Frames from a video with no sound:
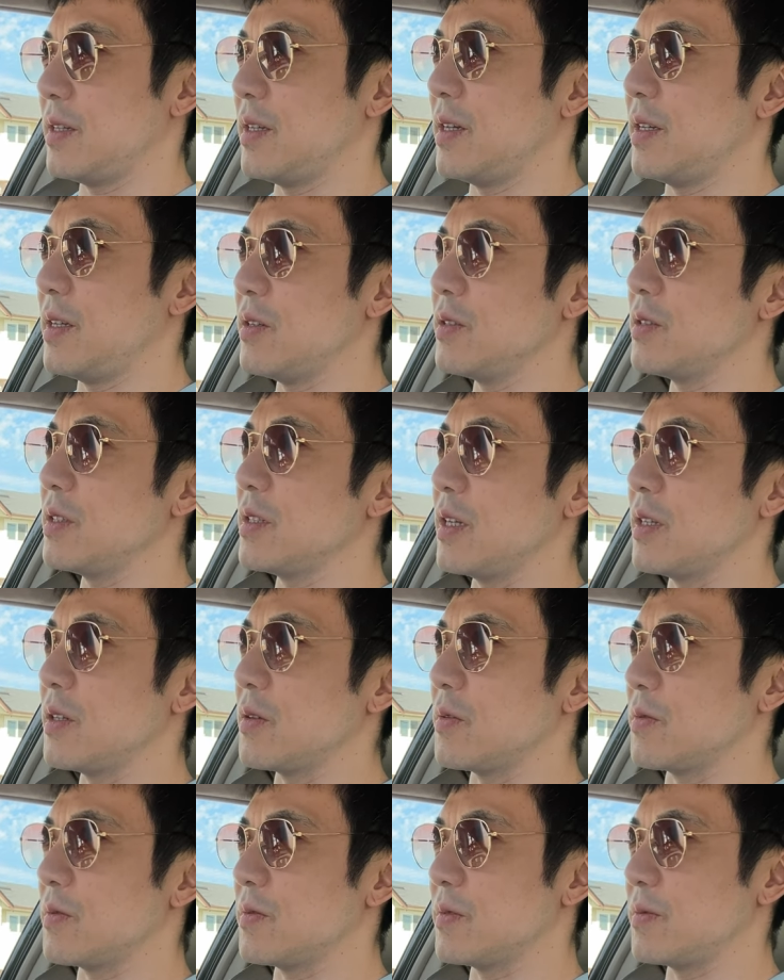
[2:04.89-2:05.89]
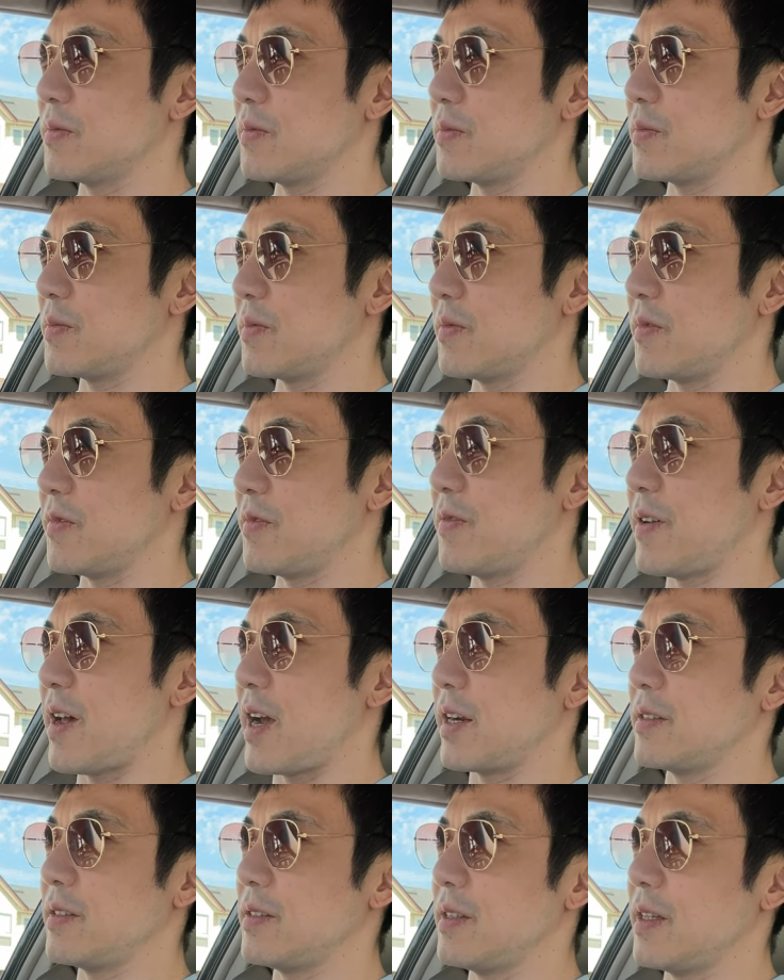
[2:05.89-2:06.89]
And here's another
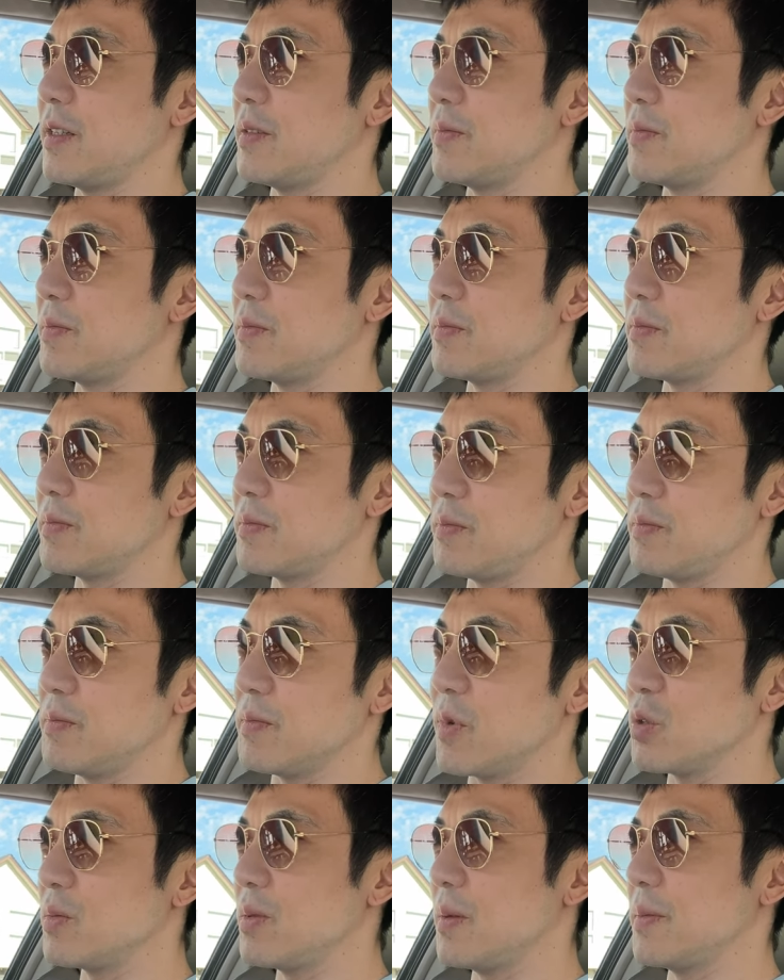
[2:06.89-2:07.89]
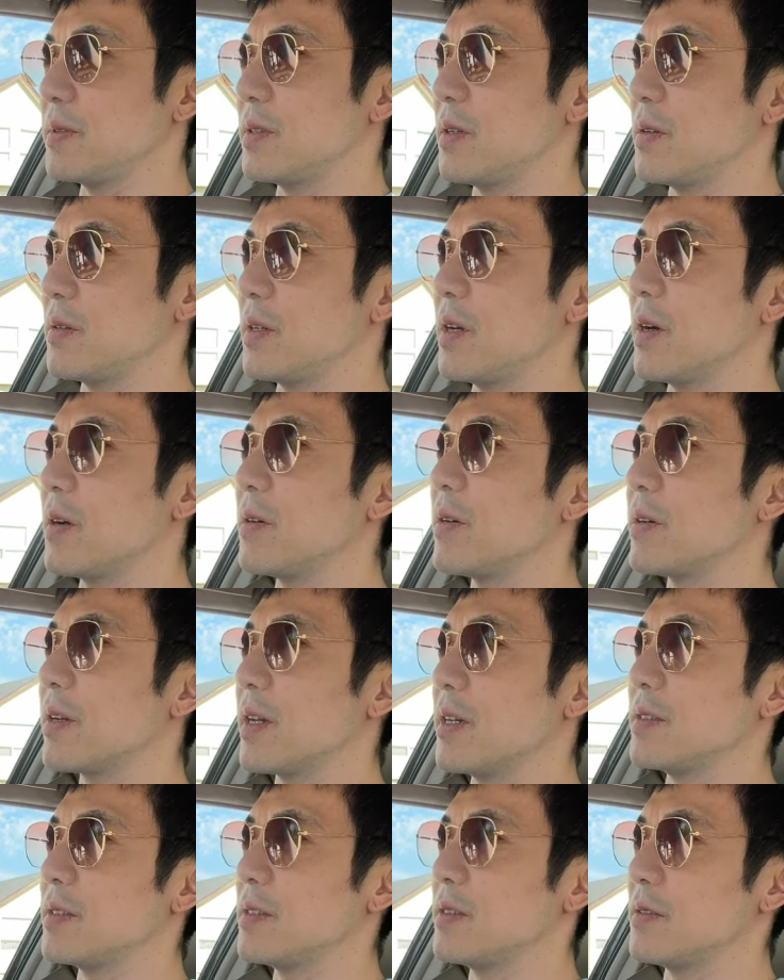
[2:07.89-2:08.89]
factor that most people don't know.
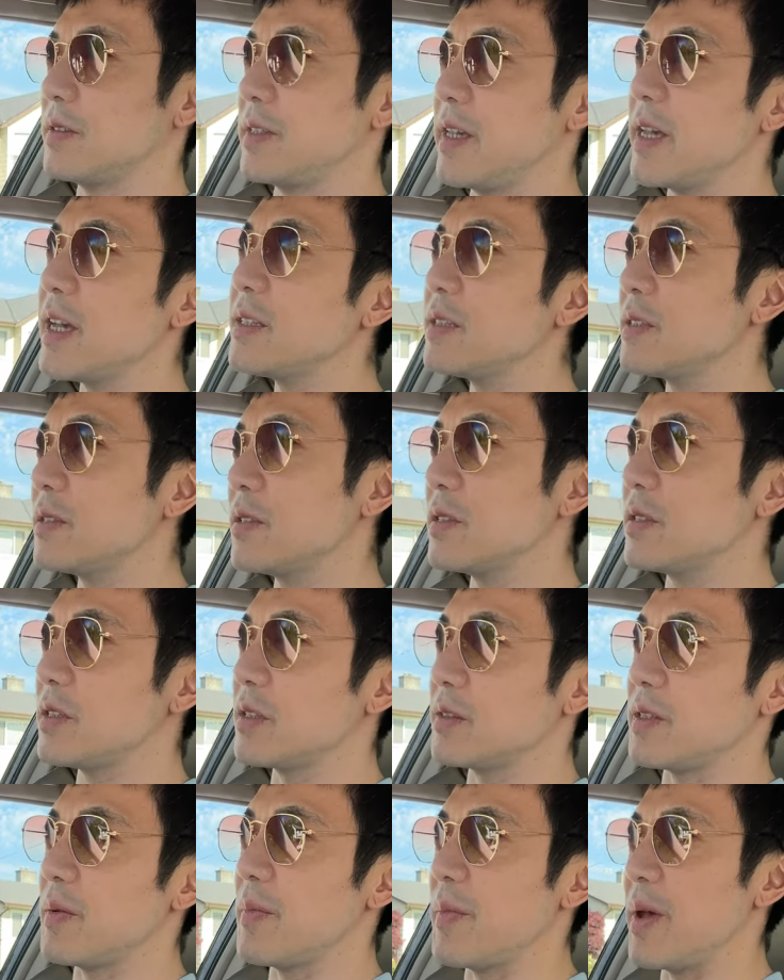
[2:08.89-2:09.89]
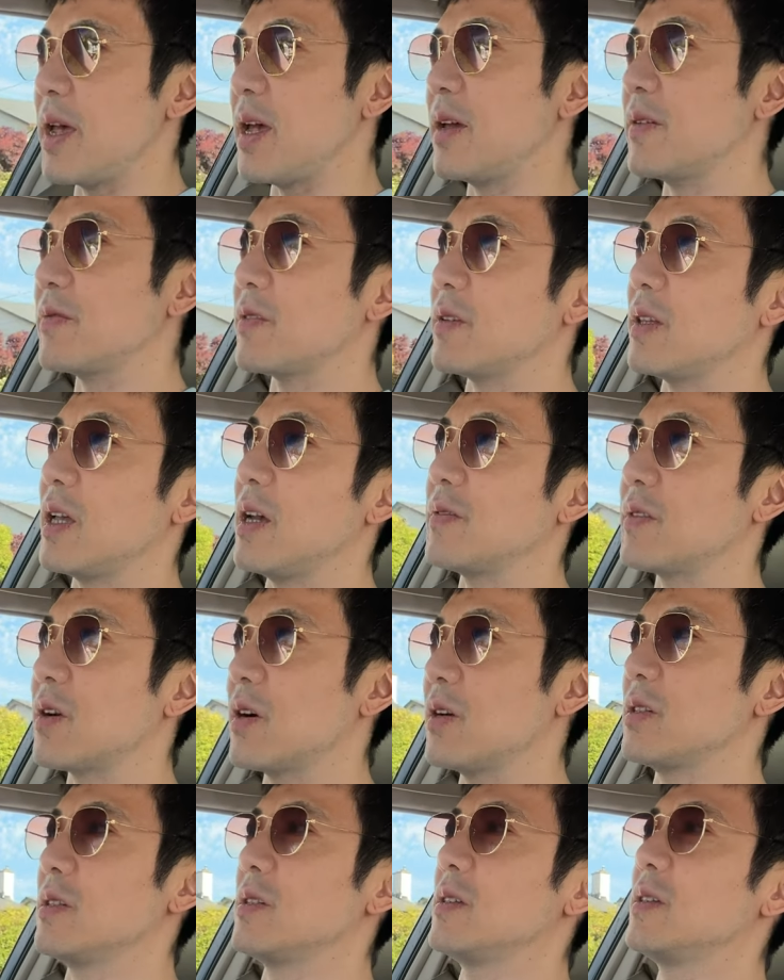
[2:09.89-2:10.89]
Okay, so yes, there's a demand for
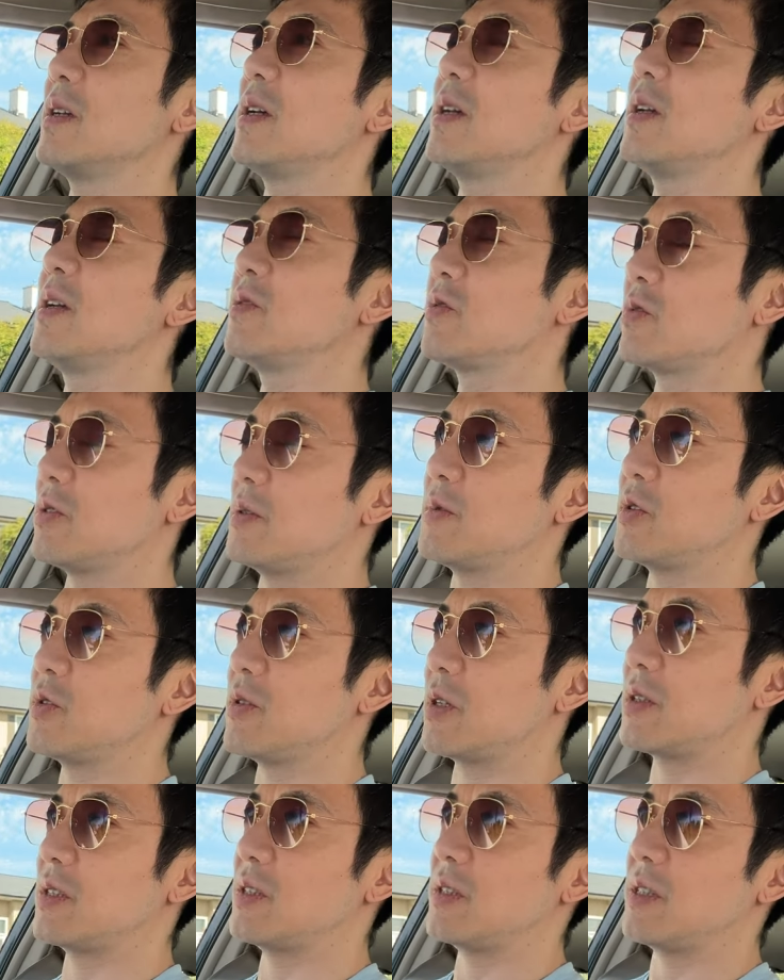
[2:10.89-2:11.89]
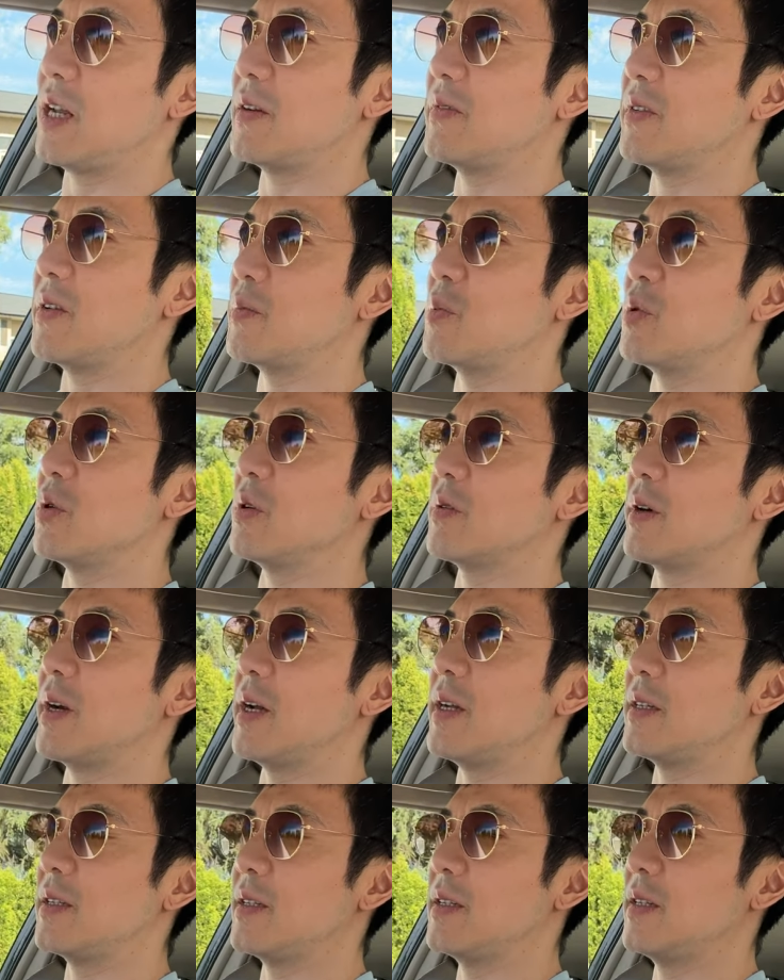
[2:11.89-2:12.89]
lifeguard swim instructors at every pool, right?